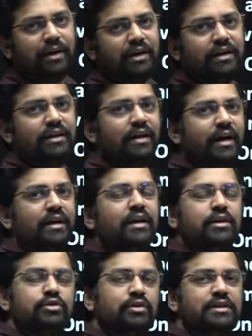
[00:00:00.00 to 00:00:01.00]
built, right?
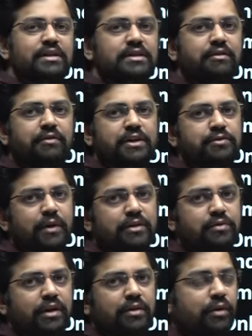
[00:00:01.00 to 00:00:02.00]
So this is the first
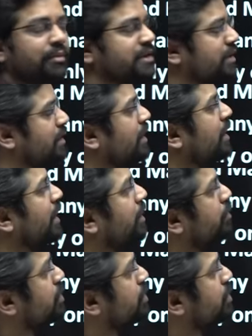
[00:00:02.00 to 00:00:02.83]
factual information. It